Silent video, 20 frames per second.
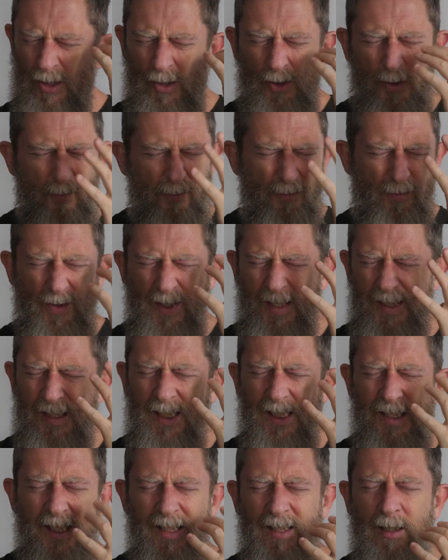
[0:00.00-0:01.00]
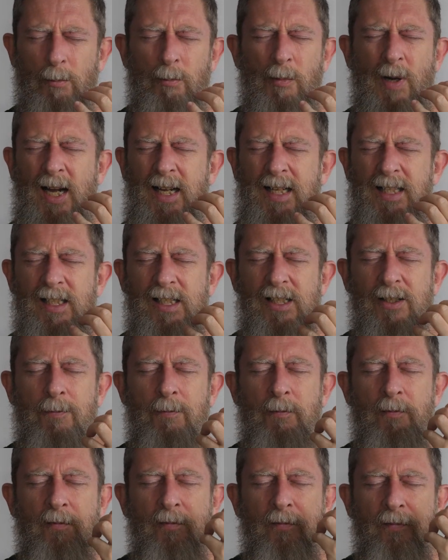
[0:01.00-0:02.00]
conflicted in our mind,
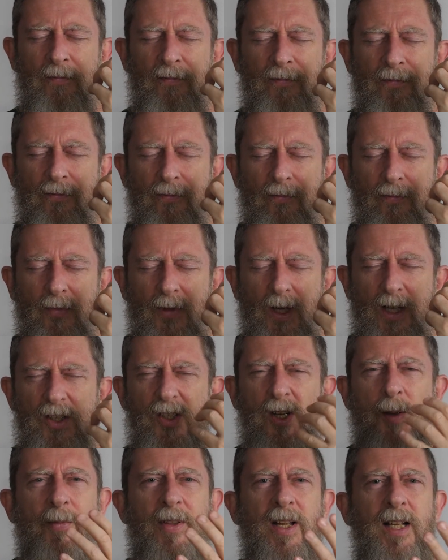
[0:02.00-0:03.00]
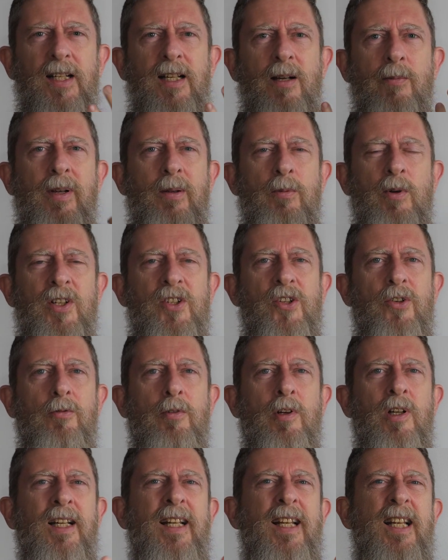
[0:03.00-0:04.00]
something that we want to
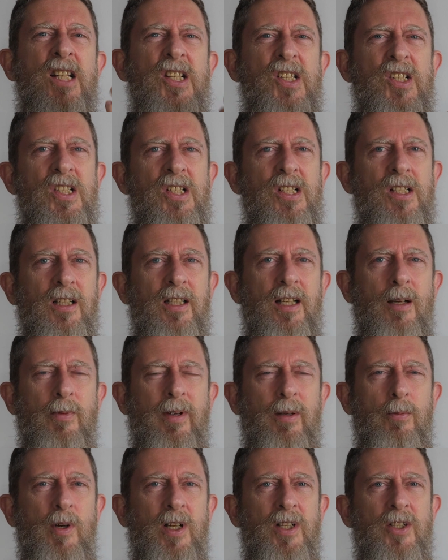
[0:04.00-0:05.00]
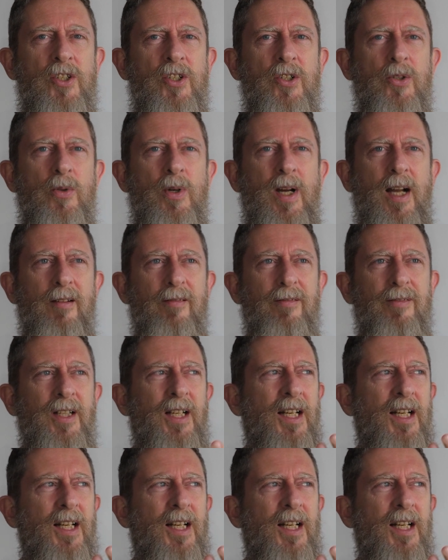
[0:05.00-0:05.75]
release, that we want to have,